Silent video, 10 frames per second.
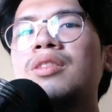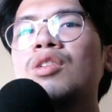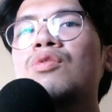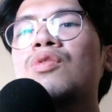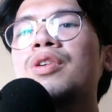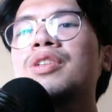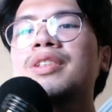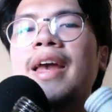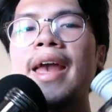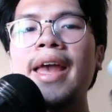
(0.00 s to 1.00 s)

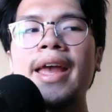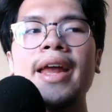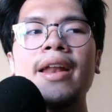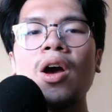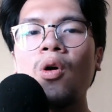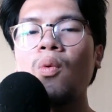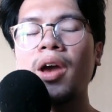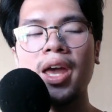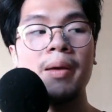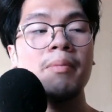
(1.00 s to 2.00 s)
different in a way.